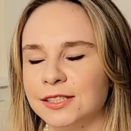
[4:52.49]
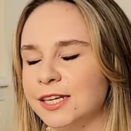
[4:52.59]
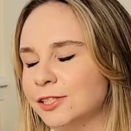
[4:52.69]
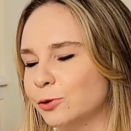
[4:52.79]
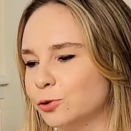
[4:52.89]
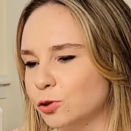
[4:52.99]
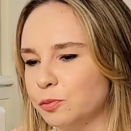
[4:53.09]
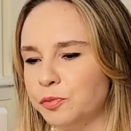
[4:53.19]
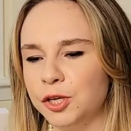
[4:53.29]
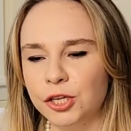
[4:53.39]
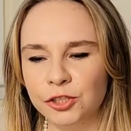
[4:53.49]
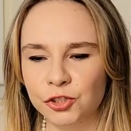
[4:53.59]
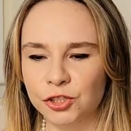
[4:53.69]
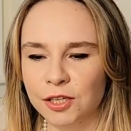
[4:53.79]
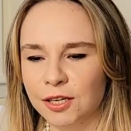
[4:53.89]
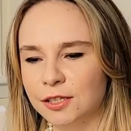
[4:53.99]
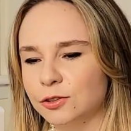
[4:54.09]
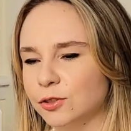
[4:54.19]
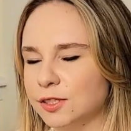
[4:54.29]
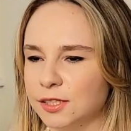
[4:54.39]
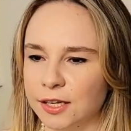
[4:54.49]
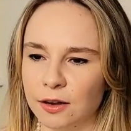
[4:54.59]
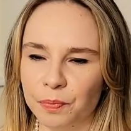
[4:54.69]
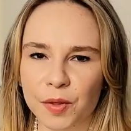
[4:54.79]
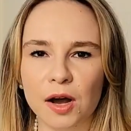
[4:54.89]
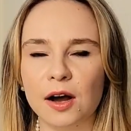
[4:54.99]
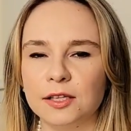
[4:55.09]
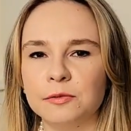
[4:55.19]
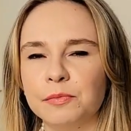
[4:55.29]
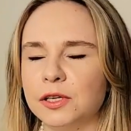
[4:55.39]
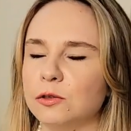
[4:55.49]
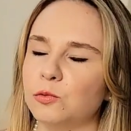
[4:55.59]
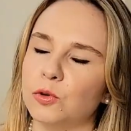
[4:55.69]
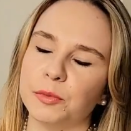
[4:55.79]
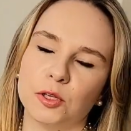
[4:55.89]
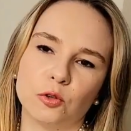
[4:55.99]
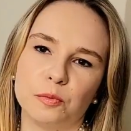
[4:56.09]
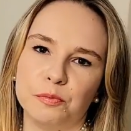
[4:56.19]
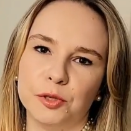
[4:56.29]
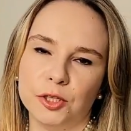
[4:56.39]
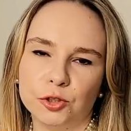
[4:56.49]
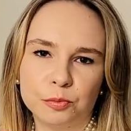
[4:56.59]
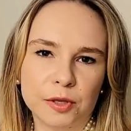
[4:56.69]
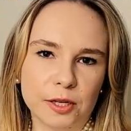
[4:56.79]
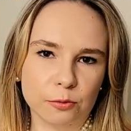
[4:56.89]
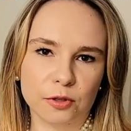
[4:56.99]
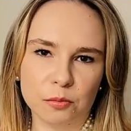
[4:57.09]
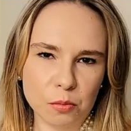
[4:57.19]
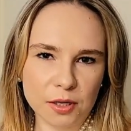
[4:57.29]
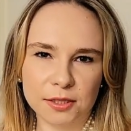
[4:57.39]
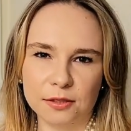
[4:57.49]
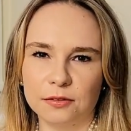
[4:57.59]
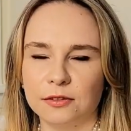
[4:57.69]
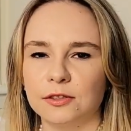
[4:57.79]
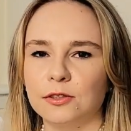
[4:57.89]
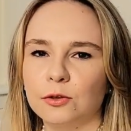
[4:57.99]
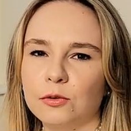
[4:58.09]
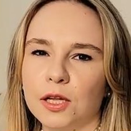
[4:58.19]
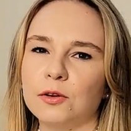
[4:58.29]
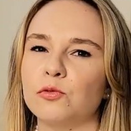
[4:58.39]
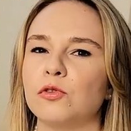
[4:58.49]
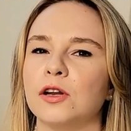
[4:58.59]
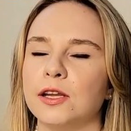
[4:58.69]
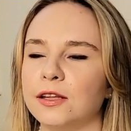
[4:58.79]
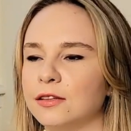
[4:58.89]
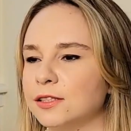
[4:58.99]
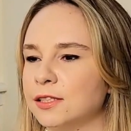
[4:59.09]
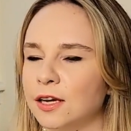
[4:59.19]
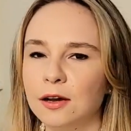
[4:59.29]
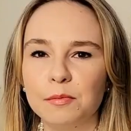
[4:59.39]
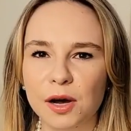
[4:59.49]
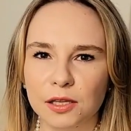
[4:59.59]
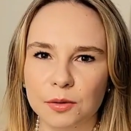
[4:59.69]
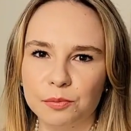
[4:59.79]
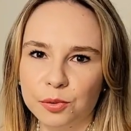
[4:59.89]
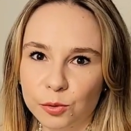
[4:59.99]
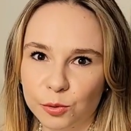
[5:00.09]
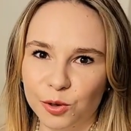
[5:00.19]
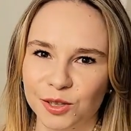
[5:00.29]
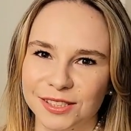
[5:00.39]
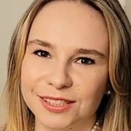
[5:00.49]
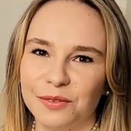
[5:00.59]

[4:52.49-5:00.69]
It takes you to the beach, to this like hot men and women on the beach playing with their muscles, you know, like running this Malibu,